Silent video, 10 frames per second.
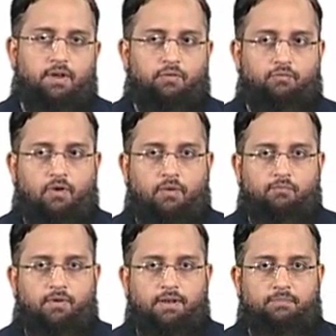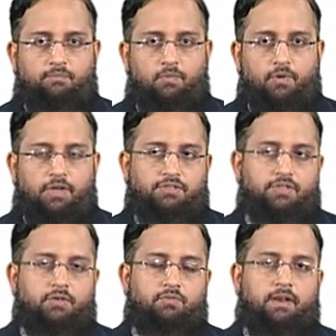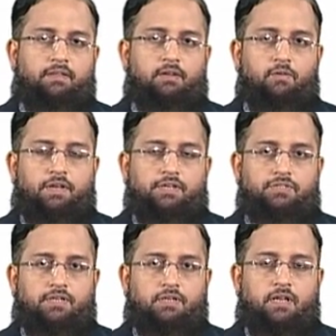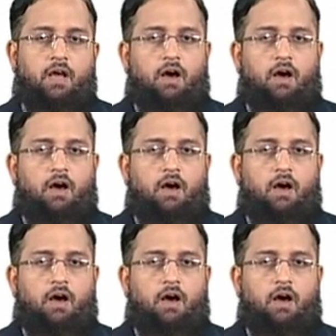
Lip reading: from one location to another location,